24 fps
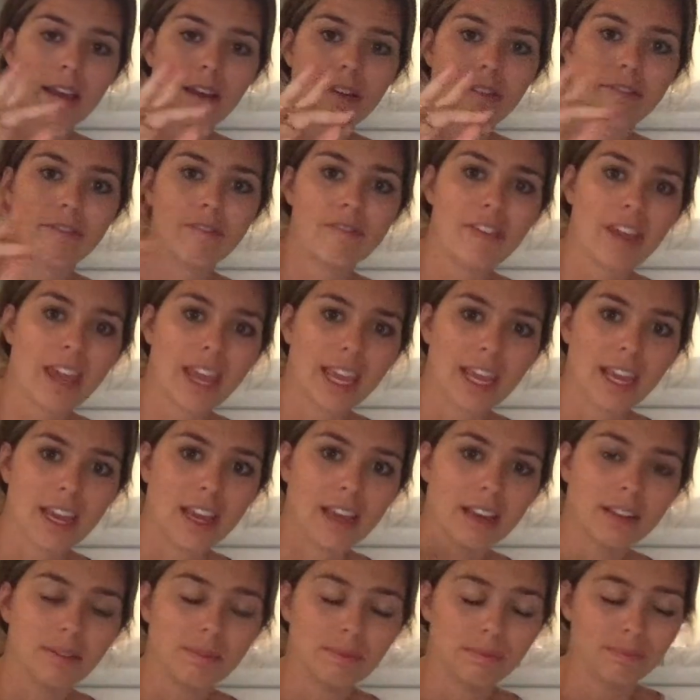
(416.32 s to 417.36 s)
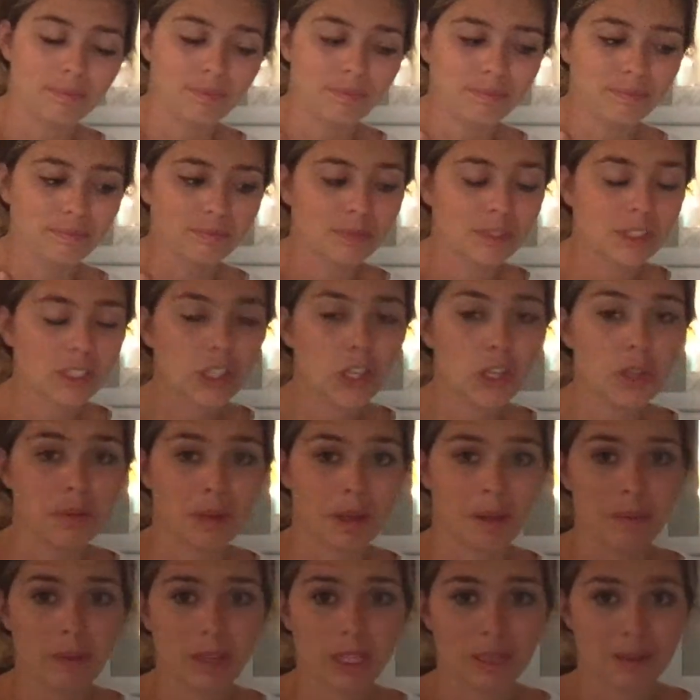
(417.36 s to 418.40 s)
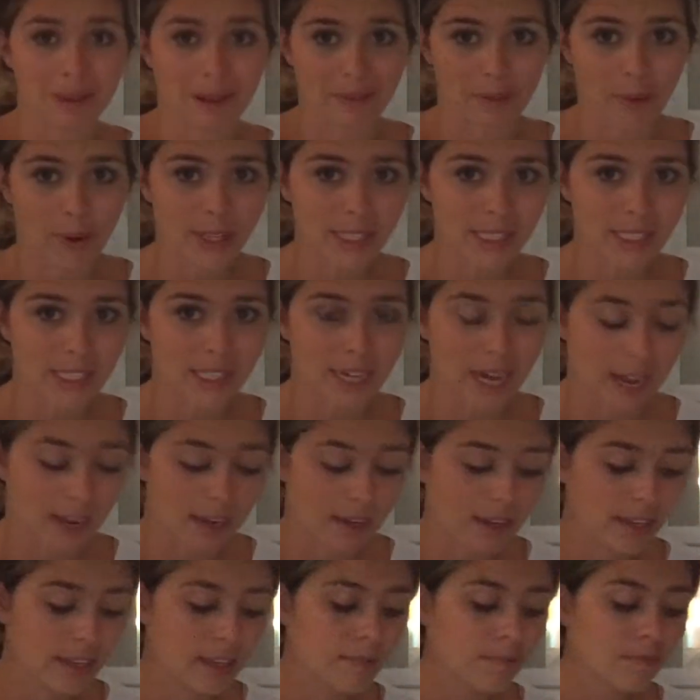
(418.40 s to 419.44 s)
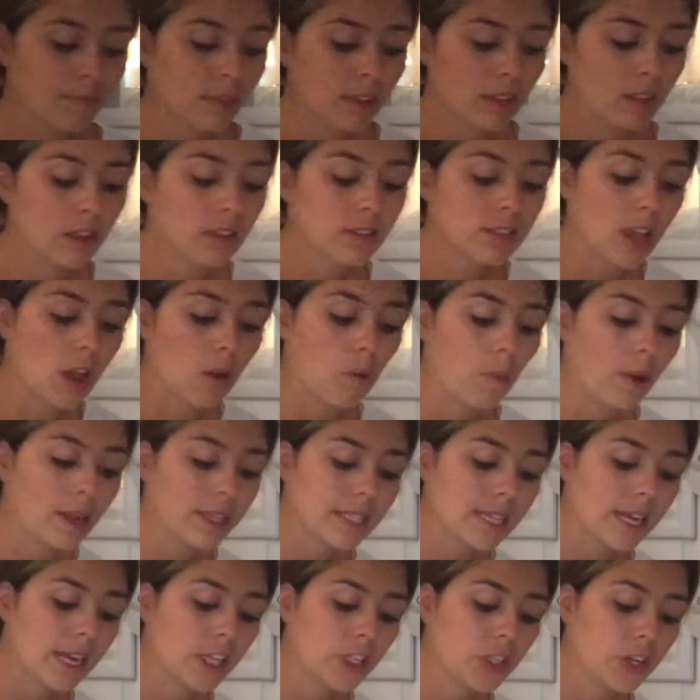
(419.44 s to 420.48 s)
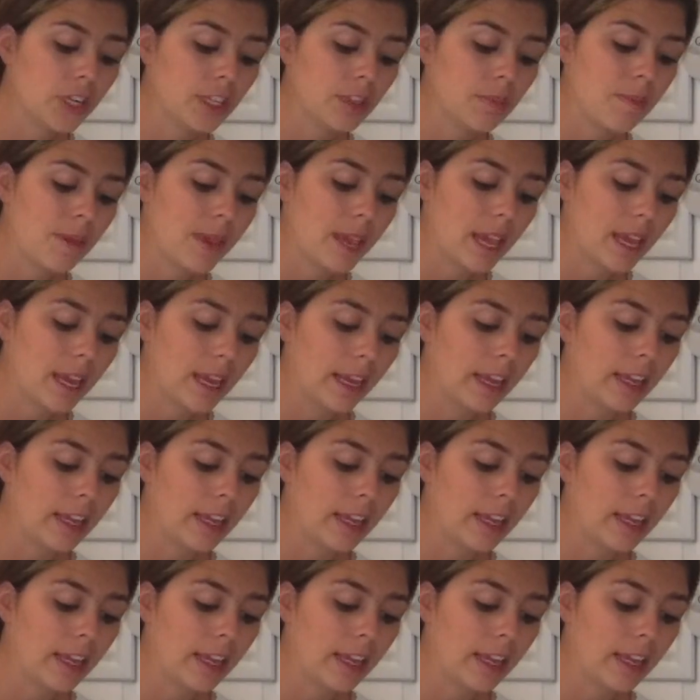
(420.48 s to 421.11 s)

Van. Excuse me, I'm losing my voice today. So what sound did you hear at the beginning?